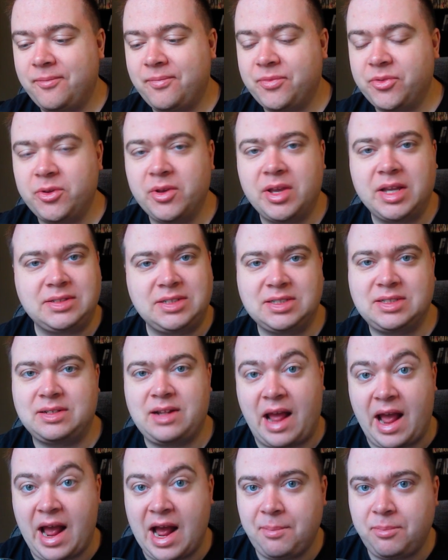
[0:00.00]
You get just
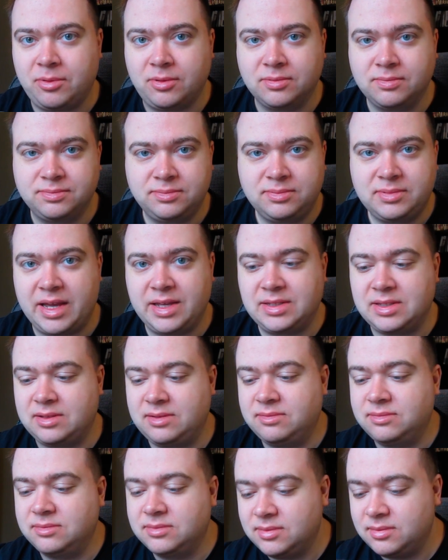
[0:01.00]
apple taste,
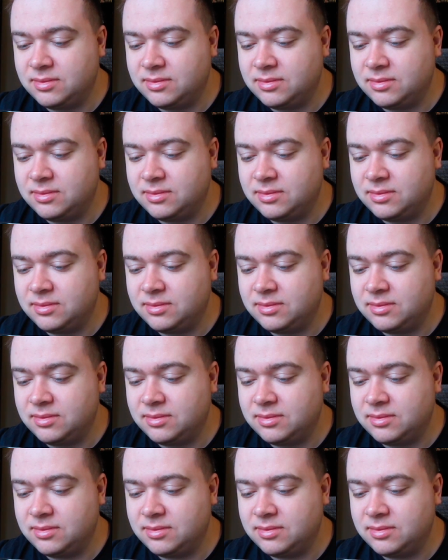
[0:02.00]
and